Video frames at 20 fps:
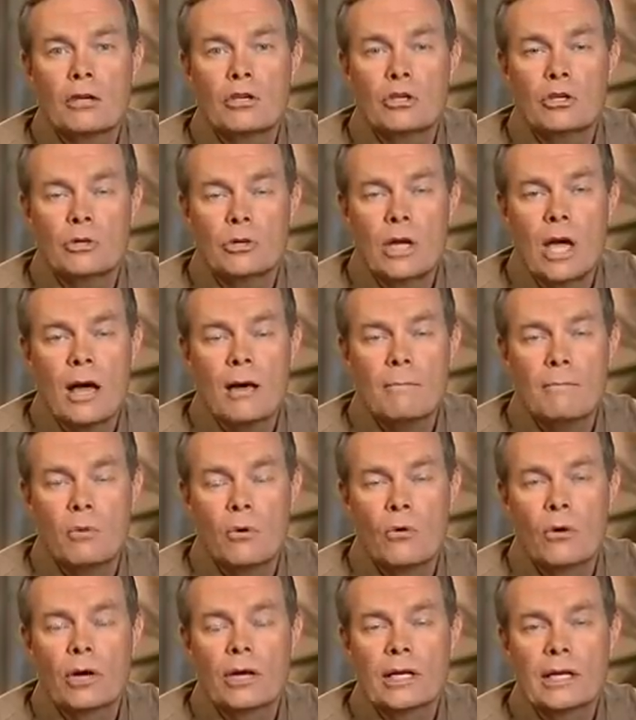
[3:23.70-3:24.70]

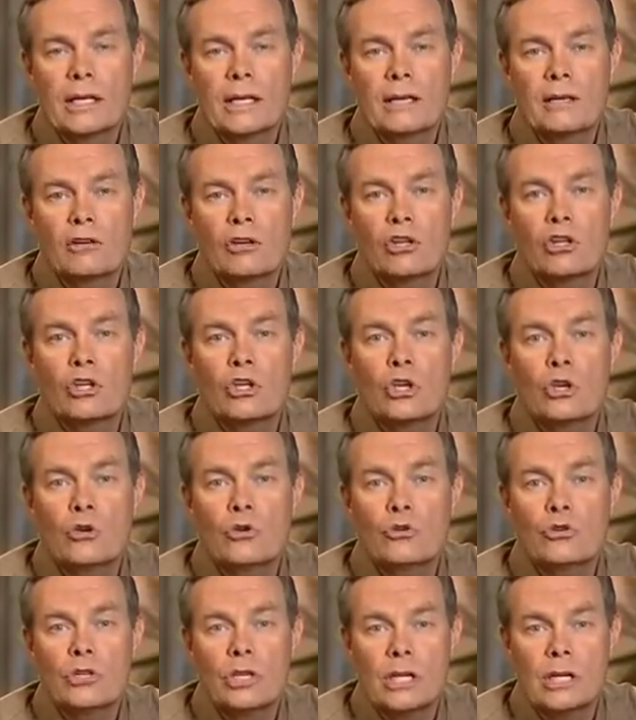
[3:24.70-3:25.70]

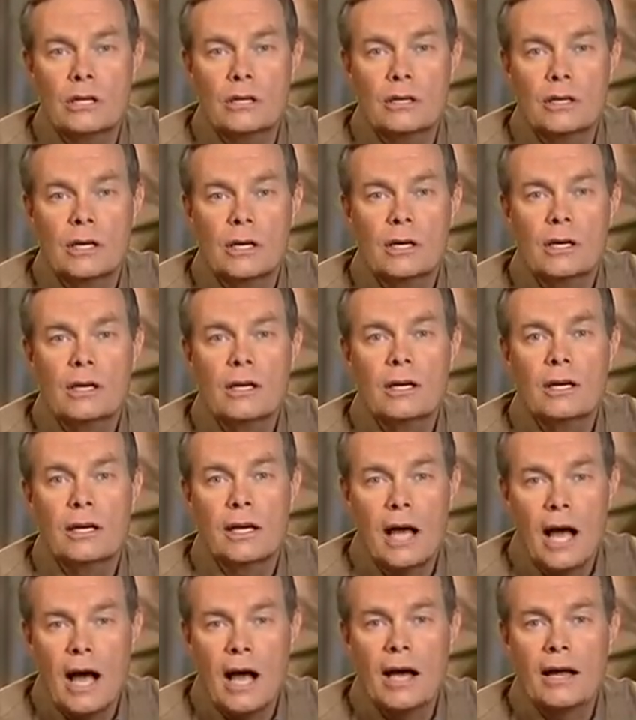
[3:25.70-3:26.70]
using
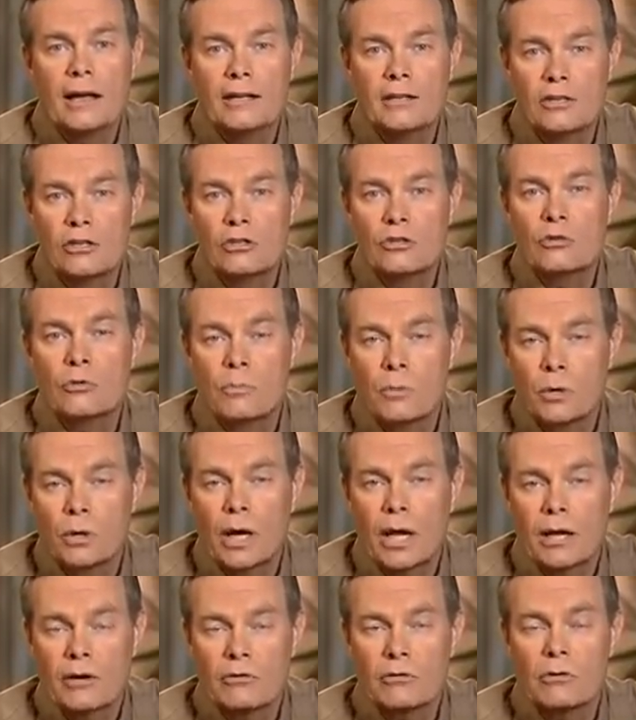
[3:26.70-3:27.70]
God's
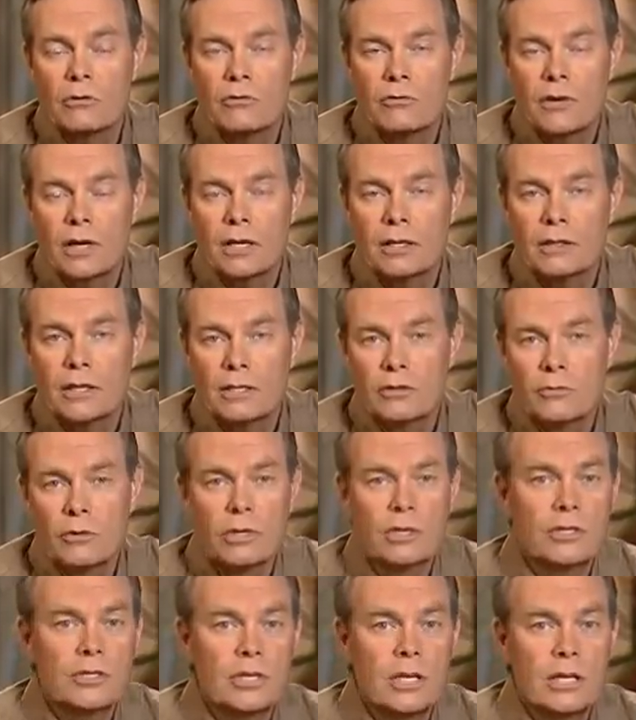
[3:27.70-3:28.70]
supernatural faith. That's what
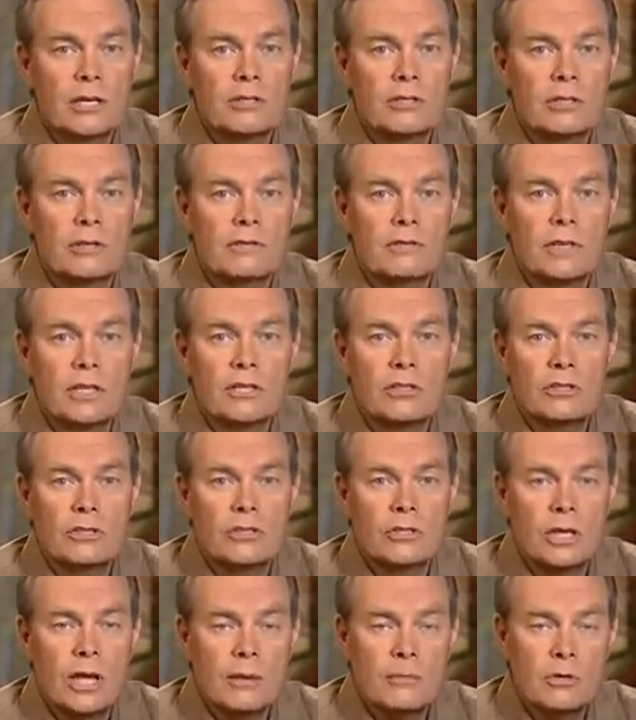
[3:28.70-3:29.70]
it says in Ephesians
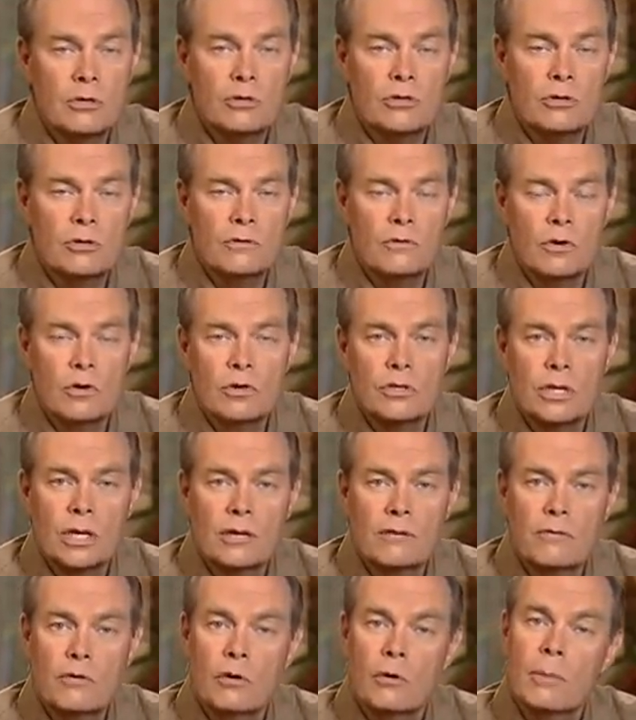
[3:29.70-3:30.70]
chapter 2, verse
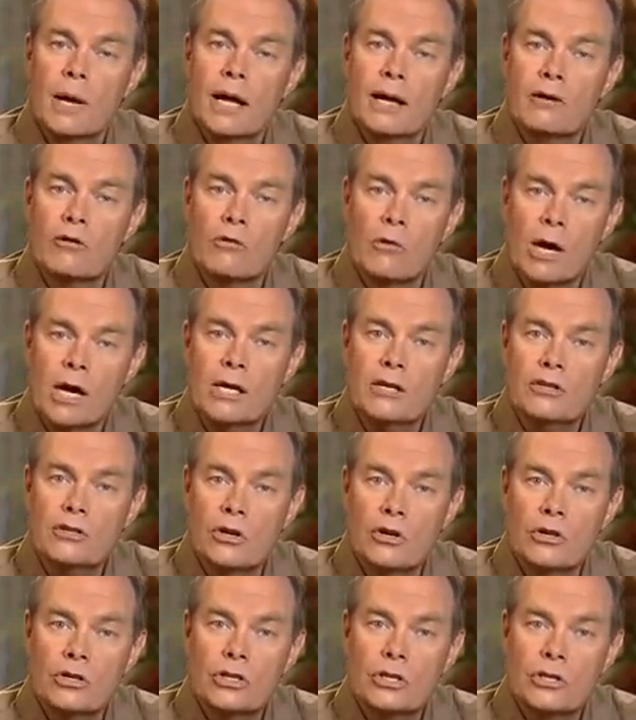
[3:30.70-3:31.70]
8. For by grace
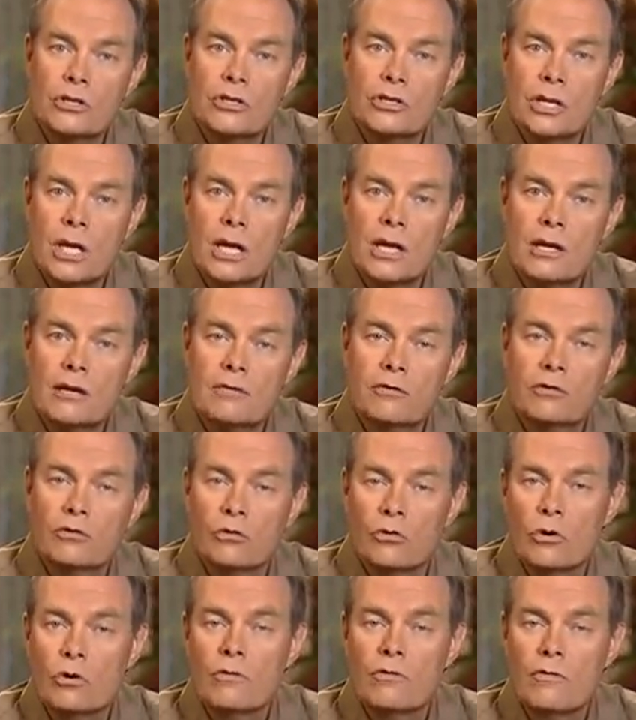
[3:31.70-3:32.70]
are ye saved
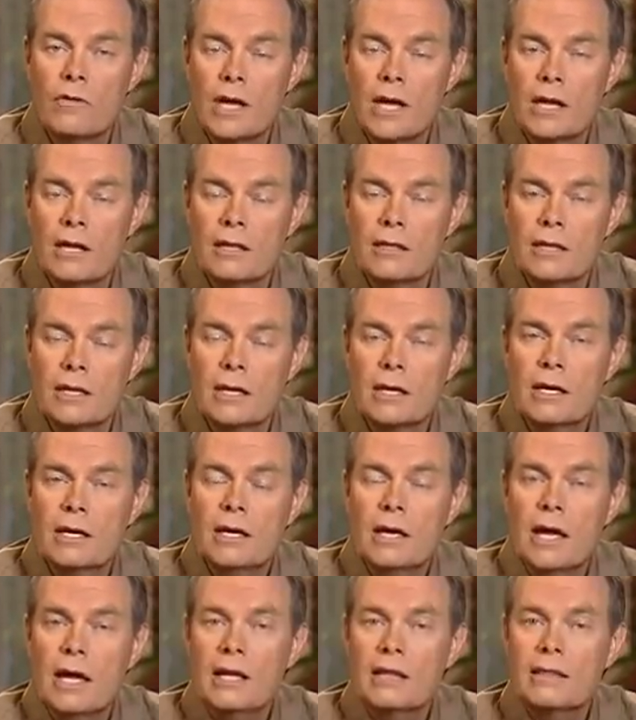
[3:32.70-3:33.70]
through faith,
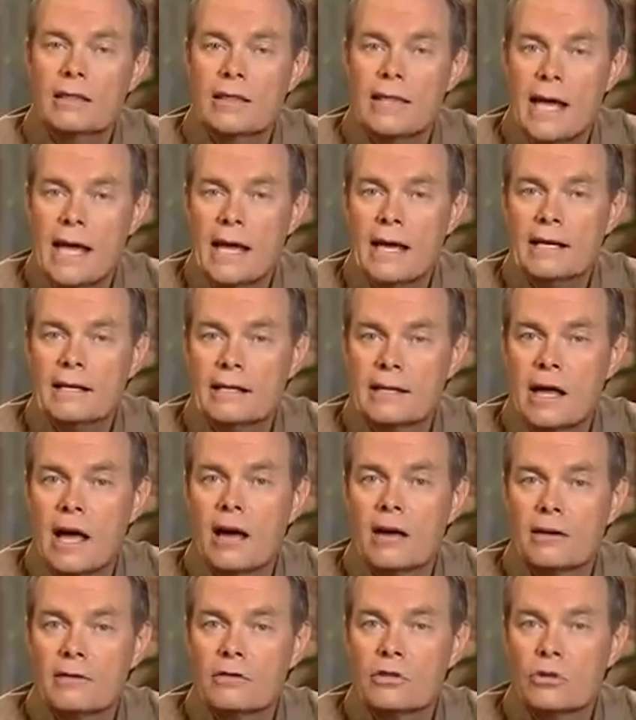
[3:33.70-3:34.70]
and that
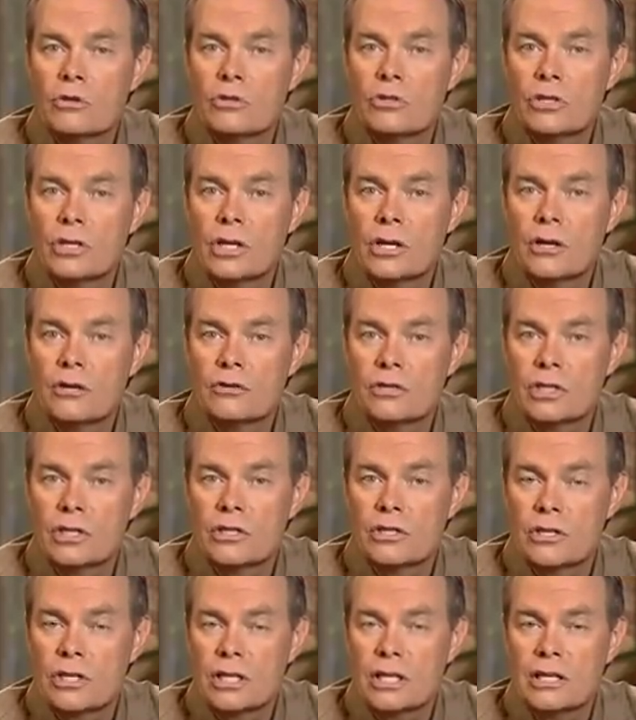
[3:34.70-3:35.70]
not of yourselves. It
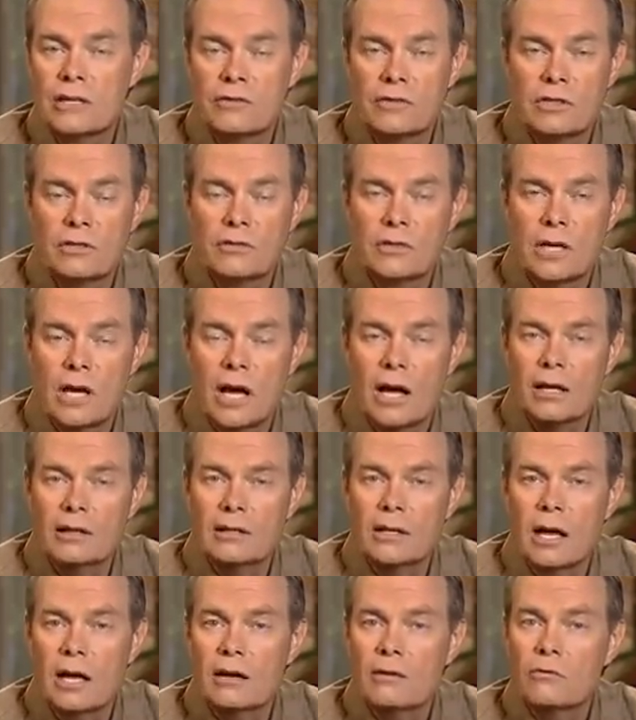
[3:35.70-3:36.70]
is a gift of God,
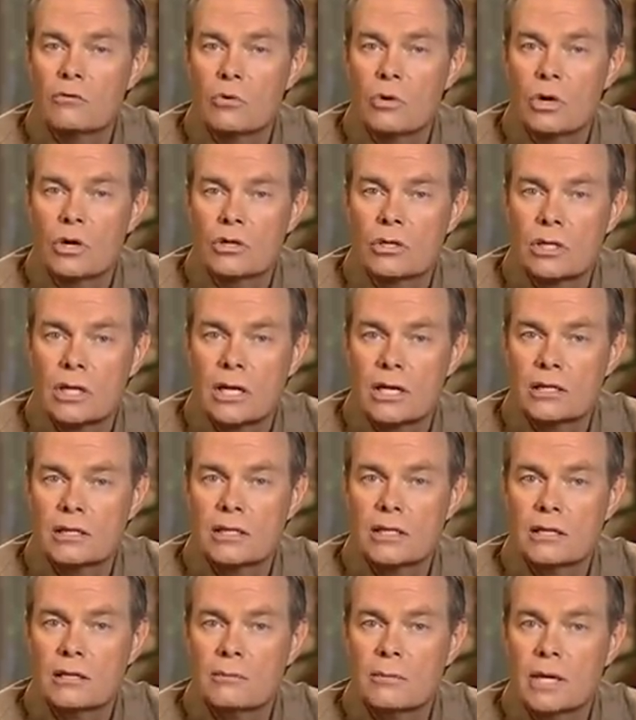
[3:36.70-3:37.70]
not of works, lest
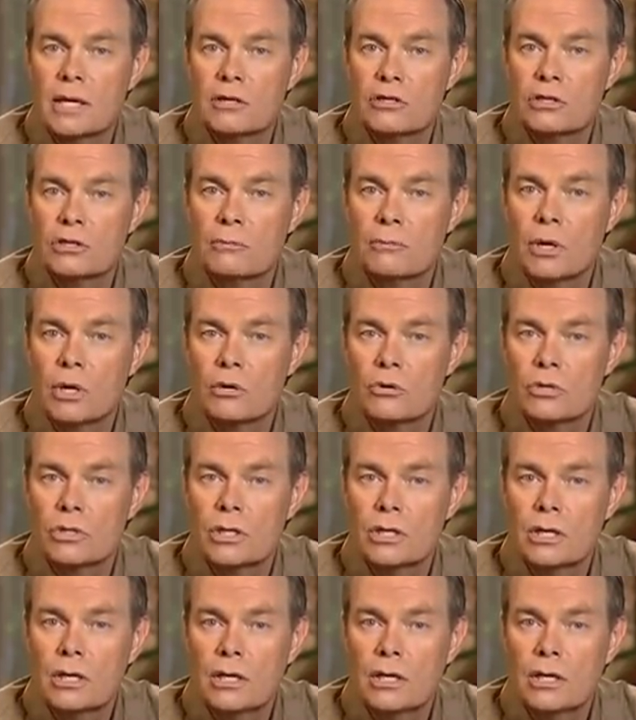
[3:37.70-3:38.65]
any man should boast.